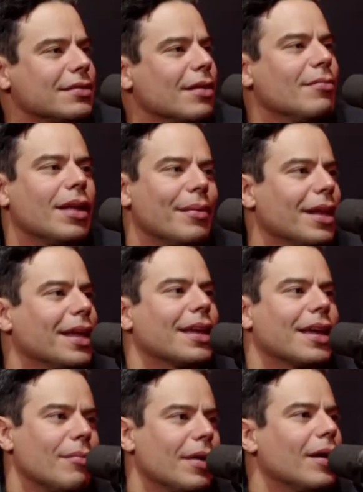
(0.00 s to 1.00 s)
I'm
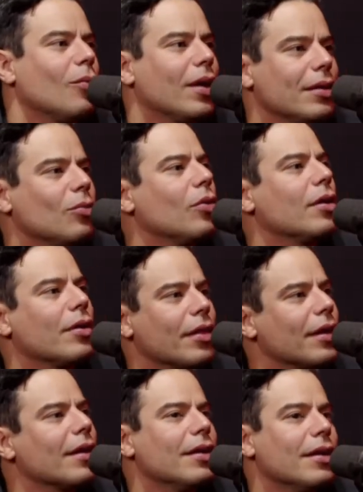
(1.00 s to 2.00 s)
like, what are
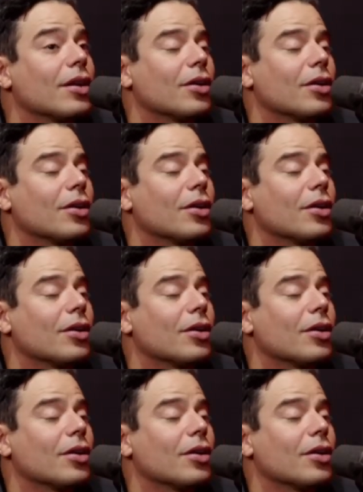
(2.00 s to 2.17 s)
the?